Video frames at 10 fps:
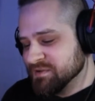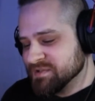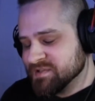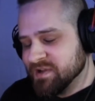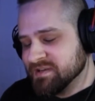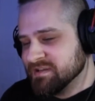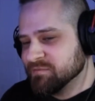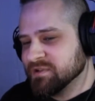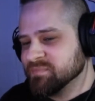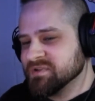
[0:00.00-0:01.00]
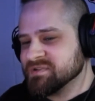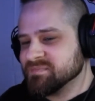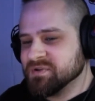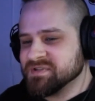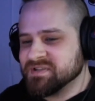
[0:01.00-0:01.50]
So I didn't really
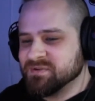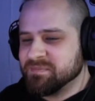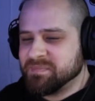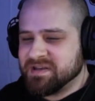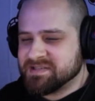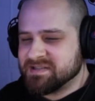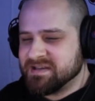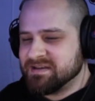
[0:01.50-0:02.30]
pursue it past that,